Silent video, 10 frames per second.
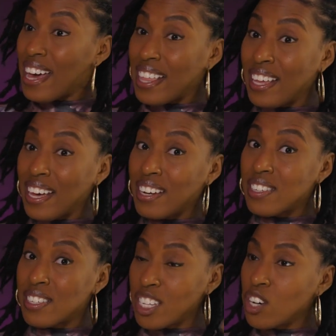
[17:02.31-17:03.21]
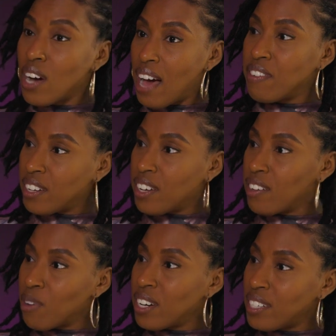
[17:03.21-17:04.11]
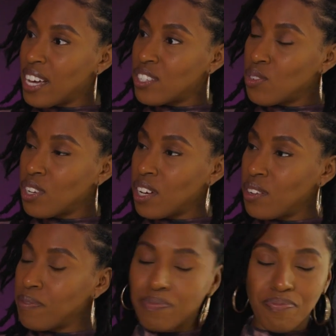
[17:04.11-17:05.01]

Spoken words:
And then still run a dance studio.